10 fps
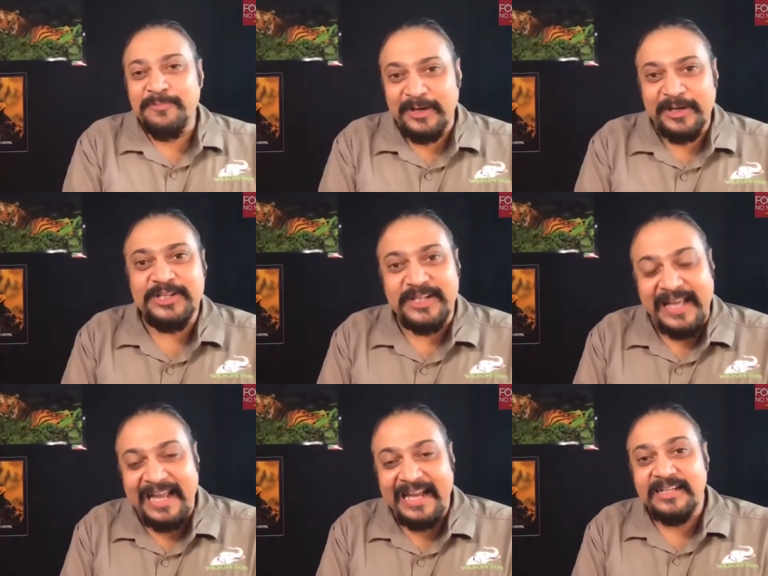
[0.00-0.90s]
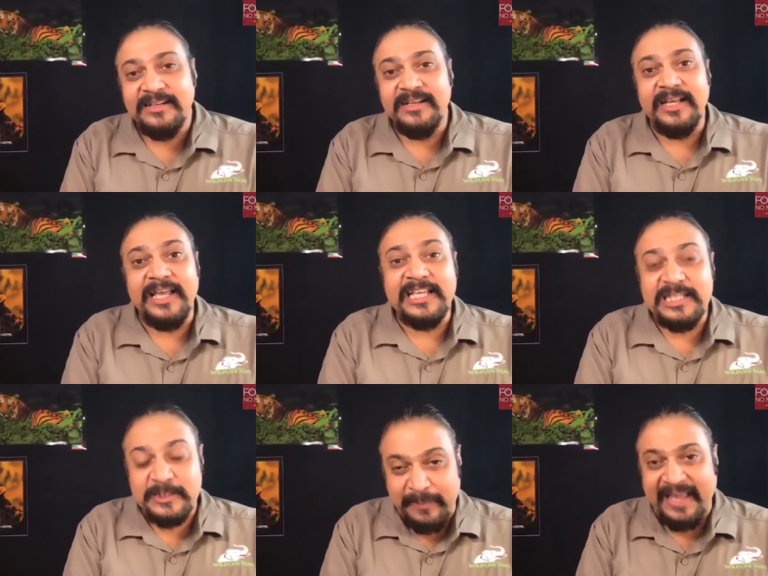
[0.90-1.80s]
Protection Act
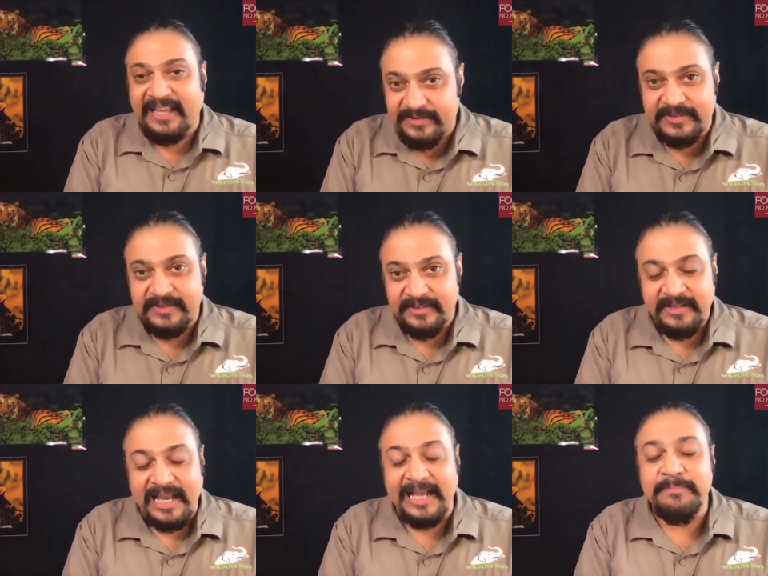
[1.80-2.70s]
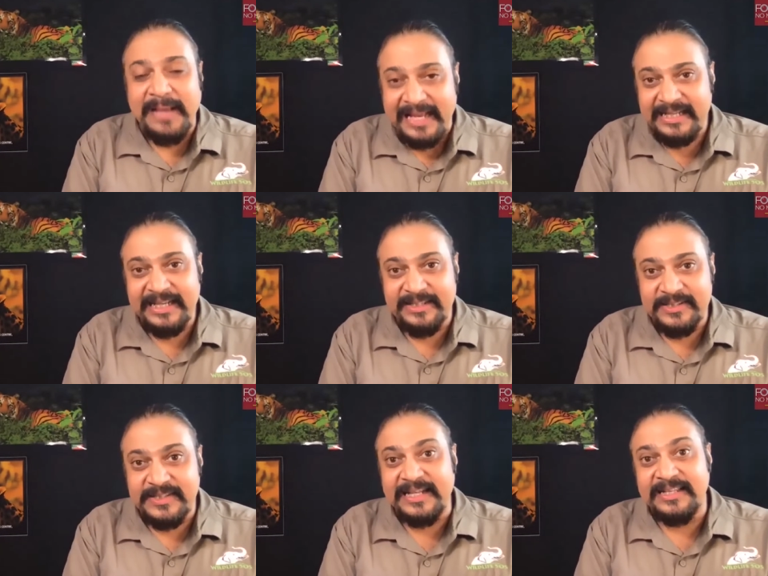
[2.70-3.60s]
expects and mandates that